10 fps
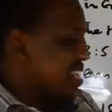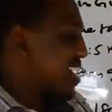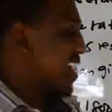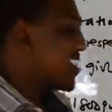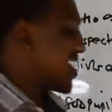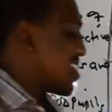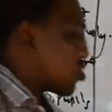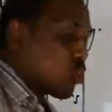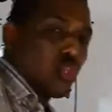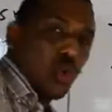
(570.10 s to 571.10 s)
They're asking
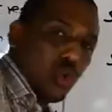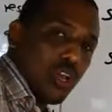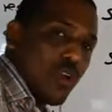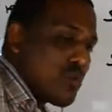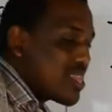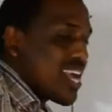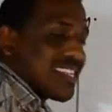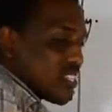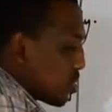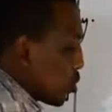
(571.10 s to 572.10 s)
total. When they ask
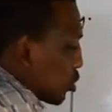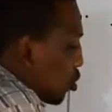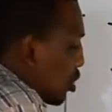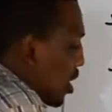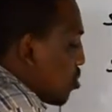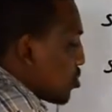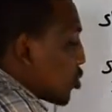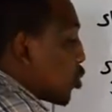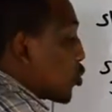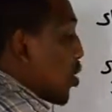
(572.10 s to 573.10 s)
the total now, the
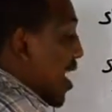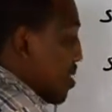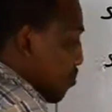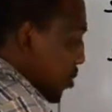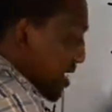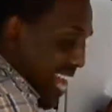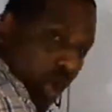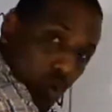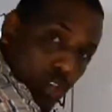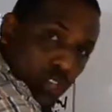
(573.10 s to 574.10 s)
total animals are now.